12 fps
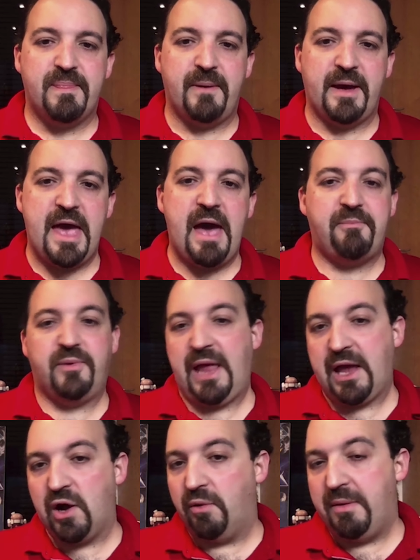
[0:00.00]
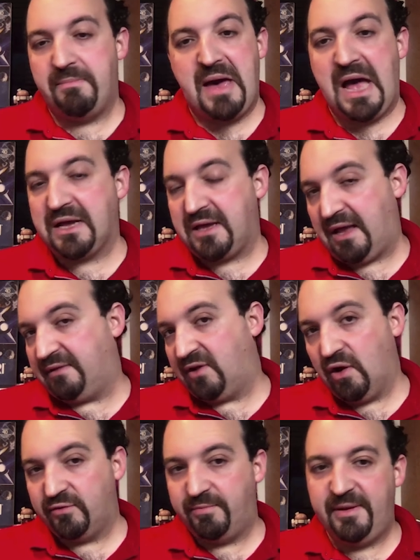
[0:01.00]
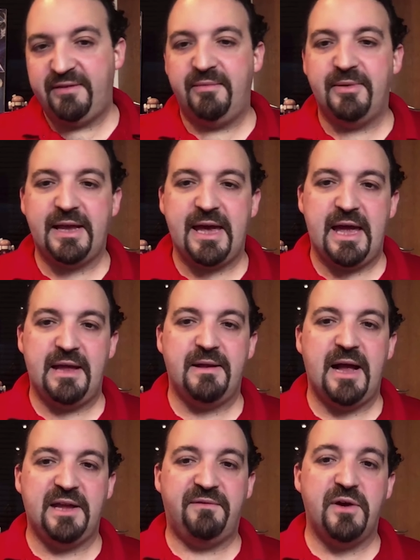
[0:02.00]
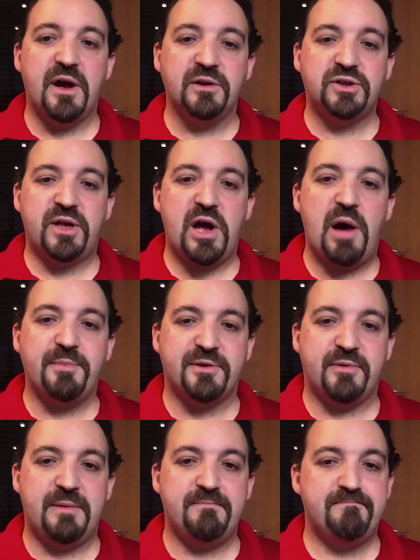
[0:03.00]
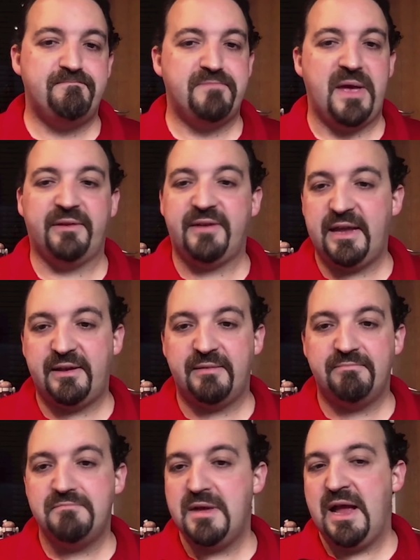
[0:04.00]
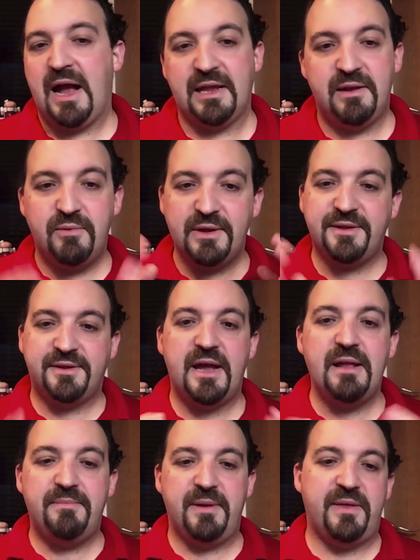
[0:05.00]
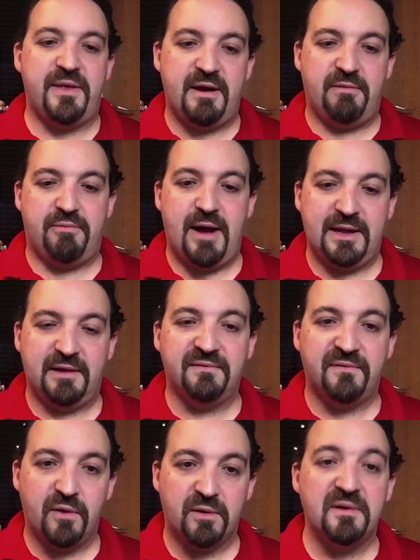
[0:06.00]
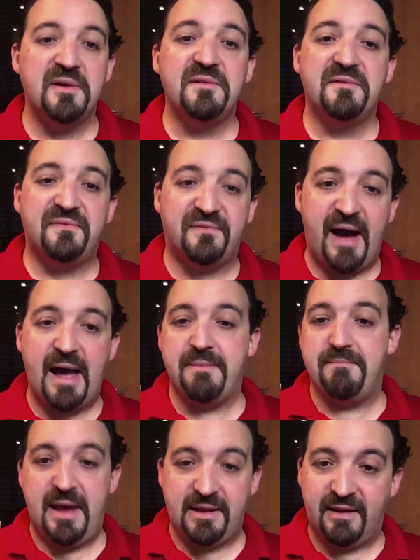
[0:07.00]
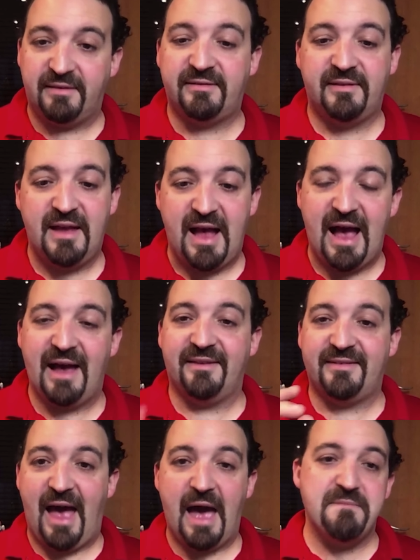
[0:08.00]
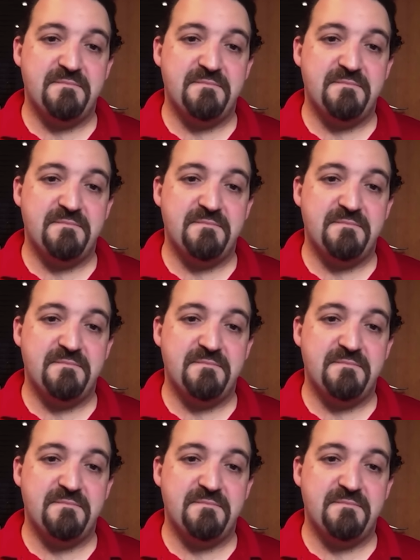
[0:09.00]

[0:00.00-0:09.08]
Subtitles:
app. When I go in back, it goes visible again. And if you go to the home screen, it's hidden and it will still be there running for 5 minutes, as I